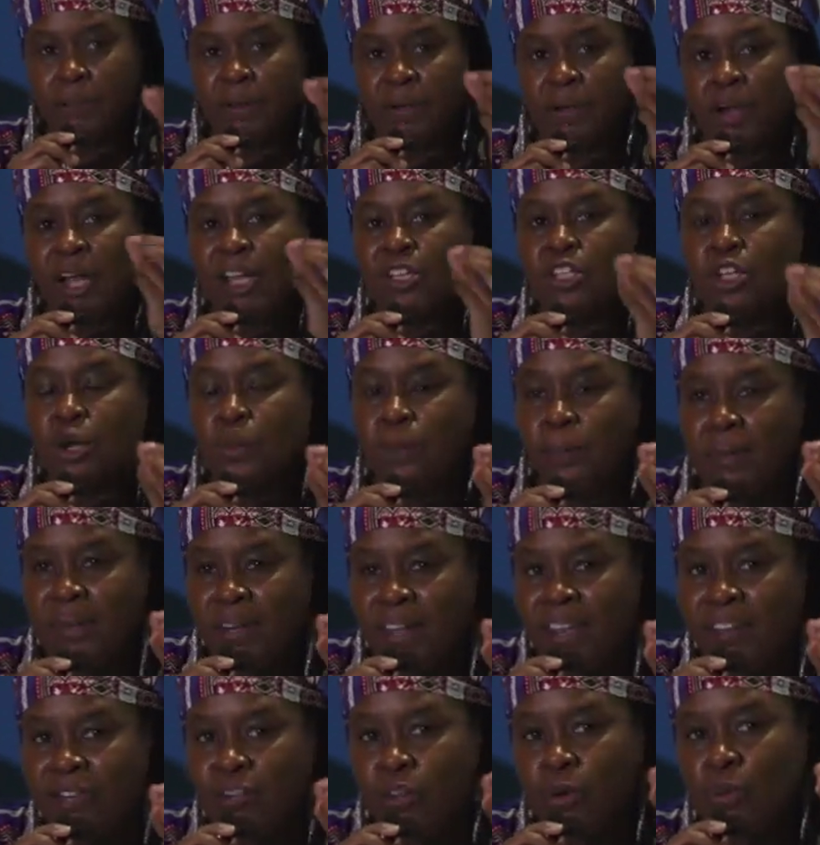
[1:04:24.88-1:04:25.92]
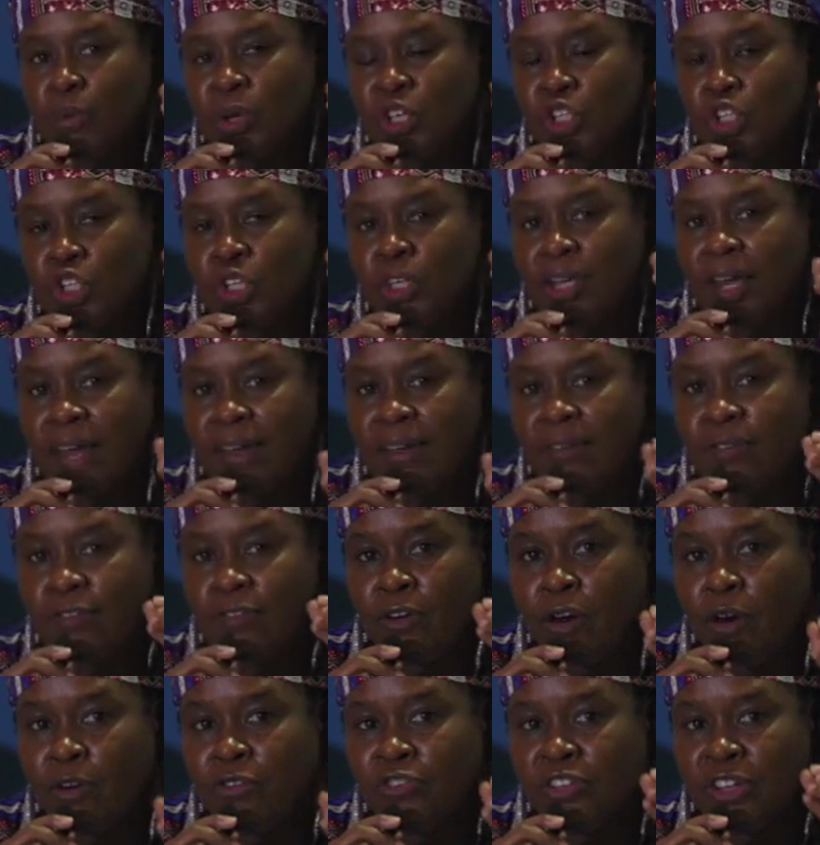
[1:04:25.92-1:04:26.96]
but I don't believe that we should get
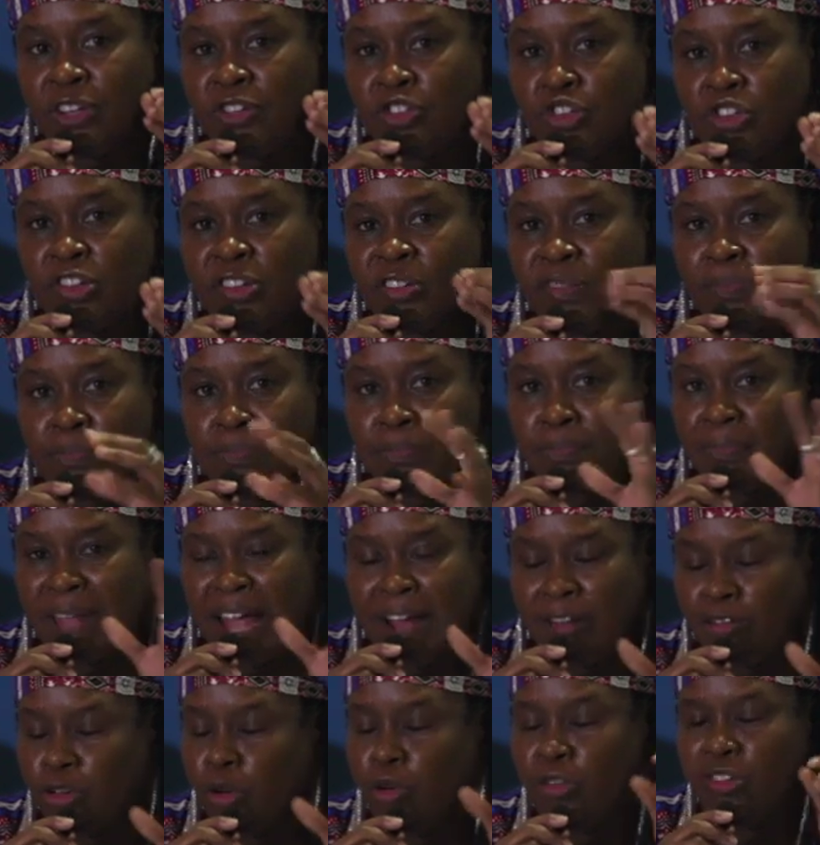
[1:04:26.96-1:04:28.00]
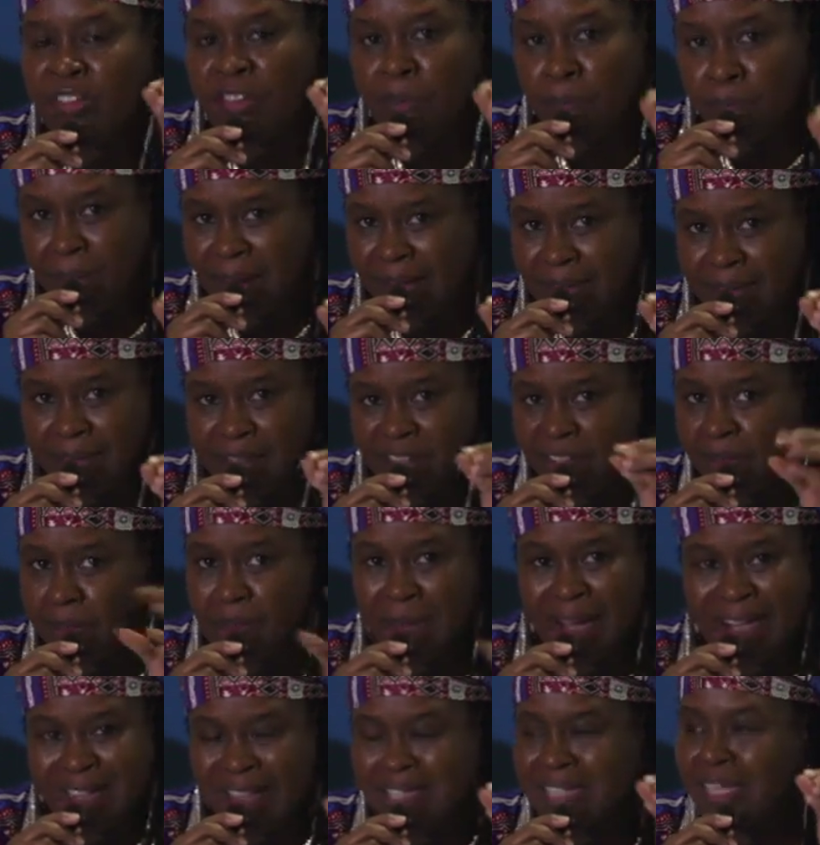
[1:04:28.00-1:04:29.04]
involved in just narrow
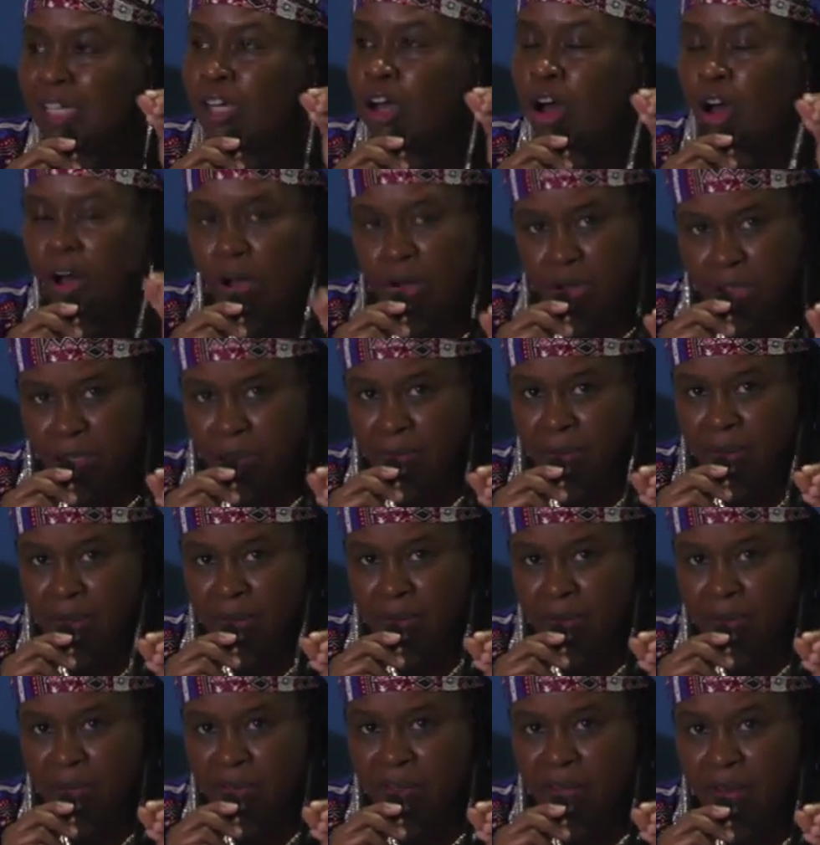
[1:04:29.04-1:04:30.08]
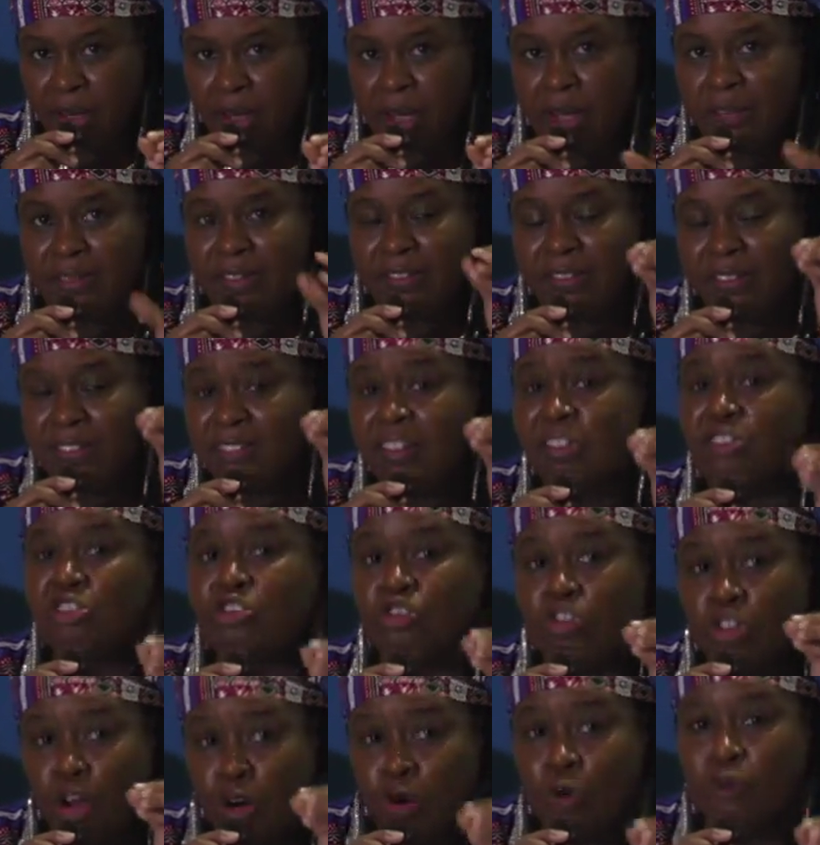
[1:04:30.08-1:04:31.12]
semantic arguments. This is a
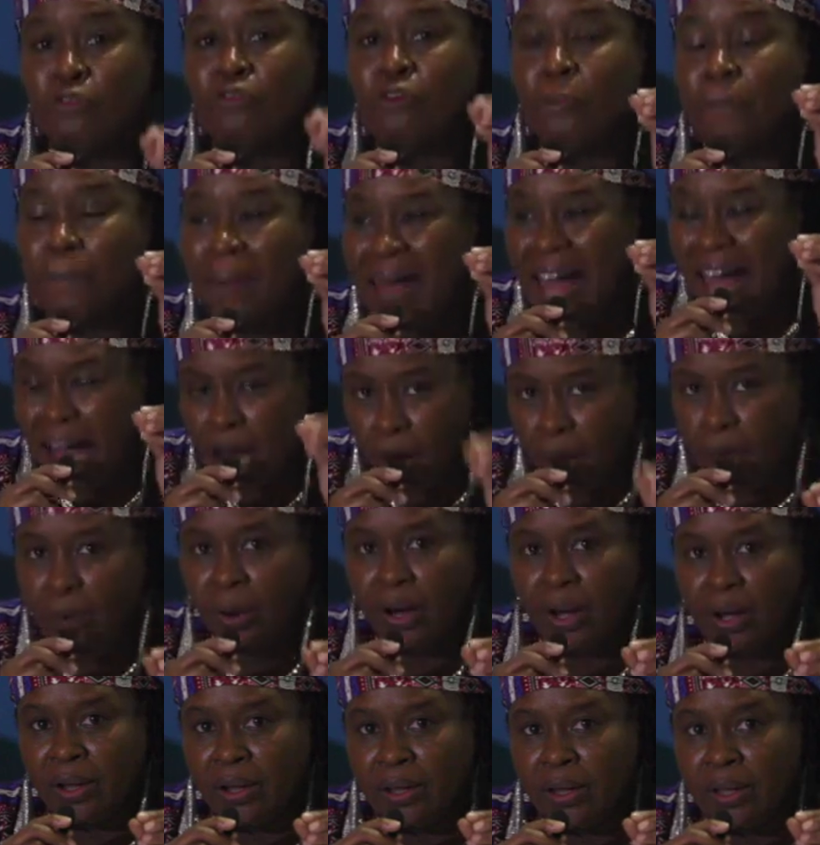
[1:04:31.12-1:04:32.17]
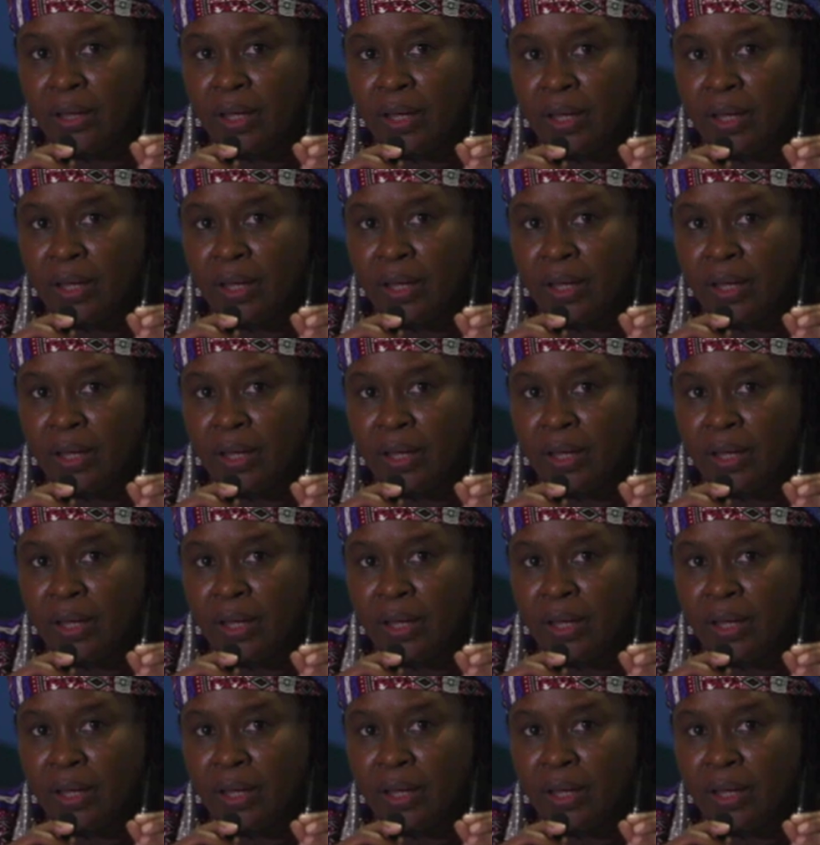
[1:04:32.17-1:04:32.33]
struggle for power.